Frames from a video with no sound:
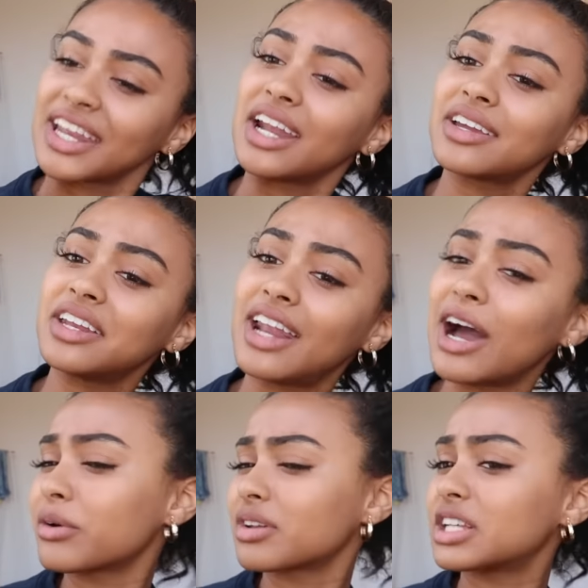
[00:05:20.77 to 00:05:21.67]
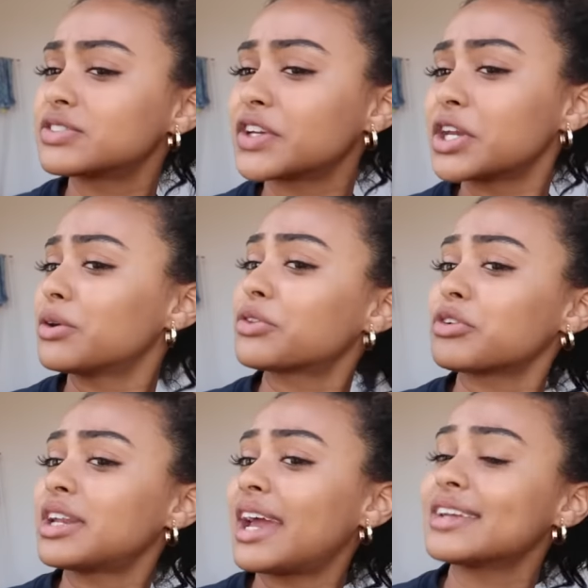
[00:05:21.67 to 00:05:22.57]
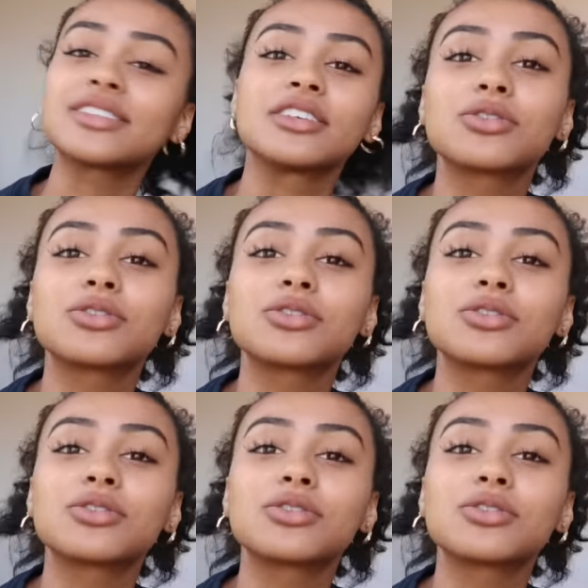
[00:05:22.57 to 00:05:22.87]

Can I get an hourglass figure in three days?